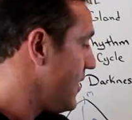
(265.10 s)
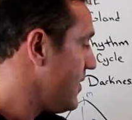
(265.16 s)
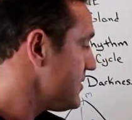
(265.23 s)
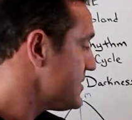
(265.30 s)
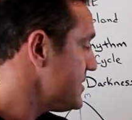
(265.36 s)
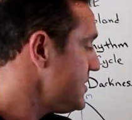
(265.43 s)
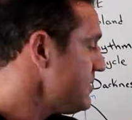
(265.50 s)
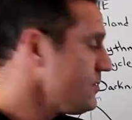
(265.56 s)

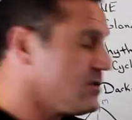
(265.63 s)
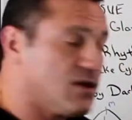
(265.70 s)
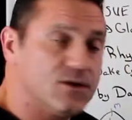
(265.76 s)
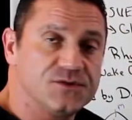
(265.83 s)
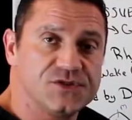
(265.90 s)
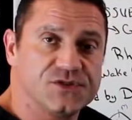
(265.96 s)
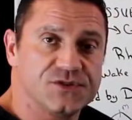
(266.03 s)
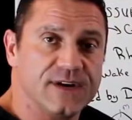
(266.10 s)
Also too,
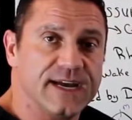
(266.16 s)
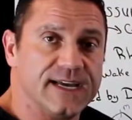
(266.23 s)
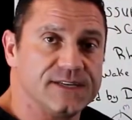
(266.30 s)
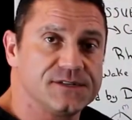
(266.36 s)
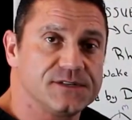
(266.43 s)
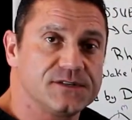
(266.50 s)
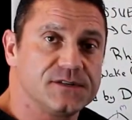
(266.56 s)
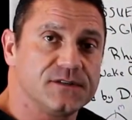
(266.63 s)
low
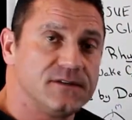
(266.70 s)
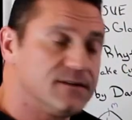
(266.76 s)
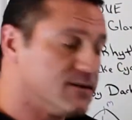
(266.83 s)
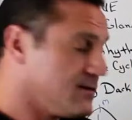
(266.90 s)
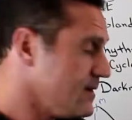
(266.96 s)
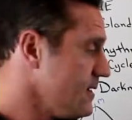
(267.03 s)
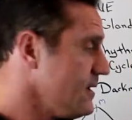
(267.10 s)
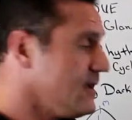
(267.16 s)
stress.
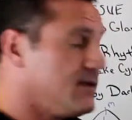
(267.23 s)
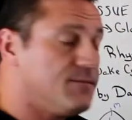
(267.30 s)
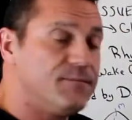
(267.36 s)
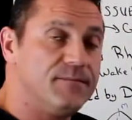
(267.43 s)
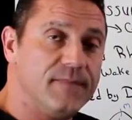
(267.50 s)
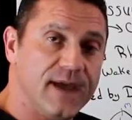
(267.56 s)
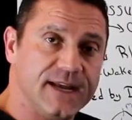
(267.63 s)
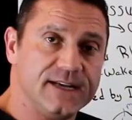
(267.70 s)

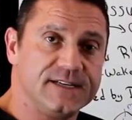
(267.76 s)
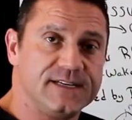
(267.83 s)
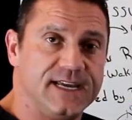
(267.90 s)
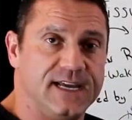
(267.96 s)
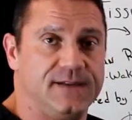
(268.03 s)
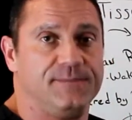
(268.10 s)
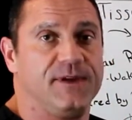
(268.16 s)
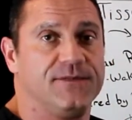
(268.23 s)

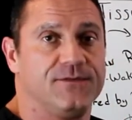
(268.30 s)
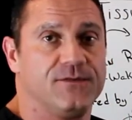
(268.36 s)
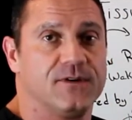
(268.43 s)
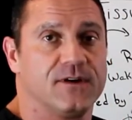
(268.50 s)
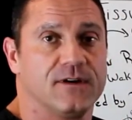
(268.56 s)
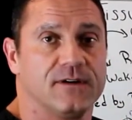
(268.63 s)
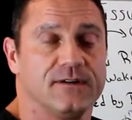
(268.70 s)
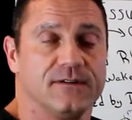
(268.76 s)
Meditate
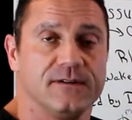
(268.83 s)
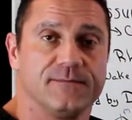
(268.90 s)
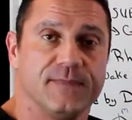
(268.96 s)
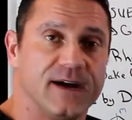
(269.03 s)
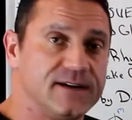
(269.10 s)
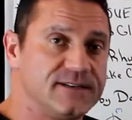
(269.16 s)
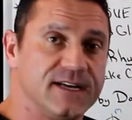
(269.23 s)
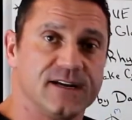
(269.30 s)

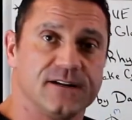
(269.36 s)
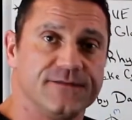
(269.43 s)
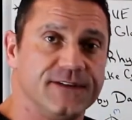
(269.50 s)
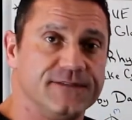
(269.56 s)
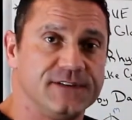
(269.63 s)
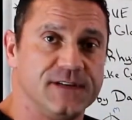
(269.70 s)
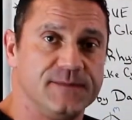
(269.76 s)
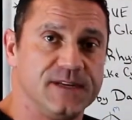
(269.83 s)
about 10 or
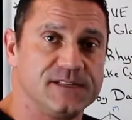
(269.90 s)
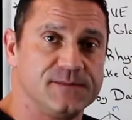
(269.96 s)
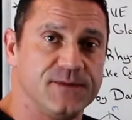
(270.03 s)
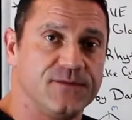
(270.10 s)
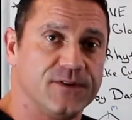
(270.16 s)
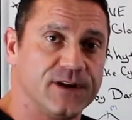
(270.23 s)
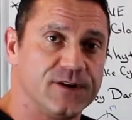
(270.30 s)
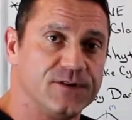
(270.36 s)
15 minutes
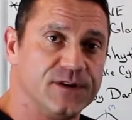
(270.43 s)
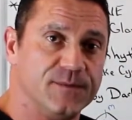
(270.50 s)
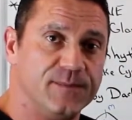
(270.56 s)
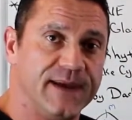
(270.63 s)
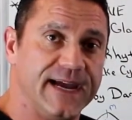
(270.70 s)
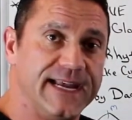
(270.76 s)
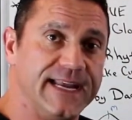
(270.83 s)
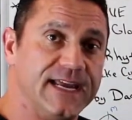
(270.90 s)
before you go to
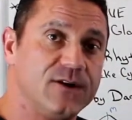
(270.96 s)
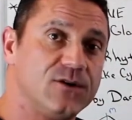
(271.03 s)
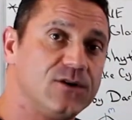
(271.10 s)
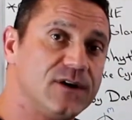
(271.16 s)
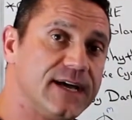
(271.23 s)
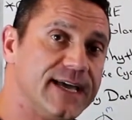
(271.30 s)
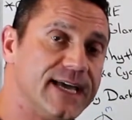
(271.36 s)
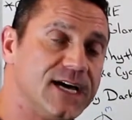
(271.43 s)
bed. It
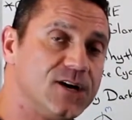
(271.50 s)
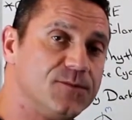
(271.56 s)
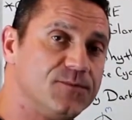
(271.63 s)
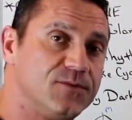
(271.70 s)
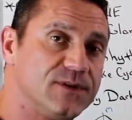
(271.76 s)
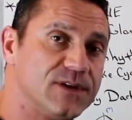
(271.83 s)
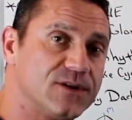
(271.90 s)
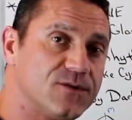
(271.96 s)
will
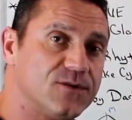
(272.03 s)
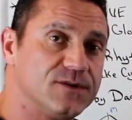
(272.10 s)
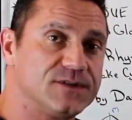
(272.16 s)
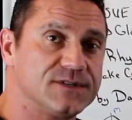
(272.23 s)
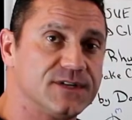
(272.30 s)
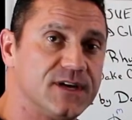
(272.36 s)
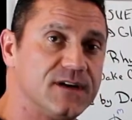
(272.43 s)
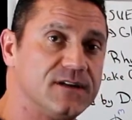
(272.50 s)
help with the
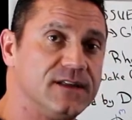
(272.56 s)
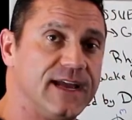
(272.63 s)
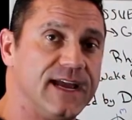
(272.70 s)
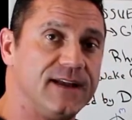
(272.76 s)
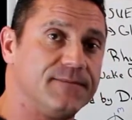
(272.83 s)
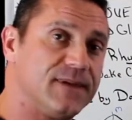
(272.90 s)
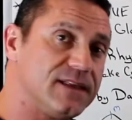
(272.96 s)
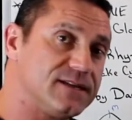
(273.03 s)
cortisol
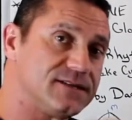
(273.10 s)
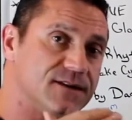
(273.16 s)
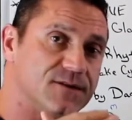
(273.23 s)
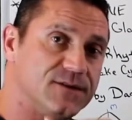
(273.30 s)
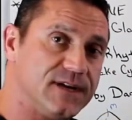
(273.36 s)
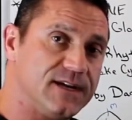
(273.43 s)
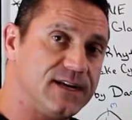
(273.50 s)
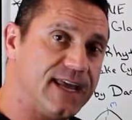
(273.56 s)
and
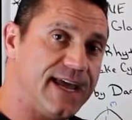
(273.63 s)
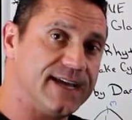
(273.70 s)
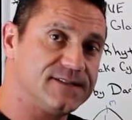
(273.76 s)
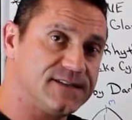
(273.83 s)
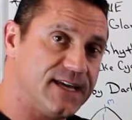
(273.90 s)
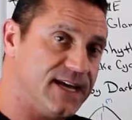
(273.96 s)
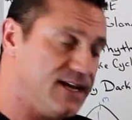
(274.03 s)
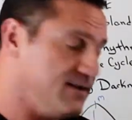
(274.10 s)
melatonin
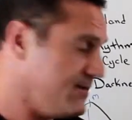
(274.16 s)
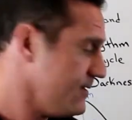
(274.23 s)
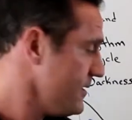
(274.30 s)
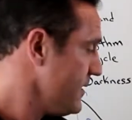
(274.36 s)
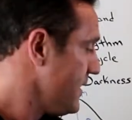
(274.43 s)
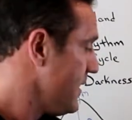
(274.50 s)
cascade.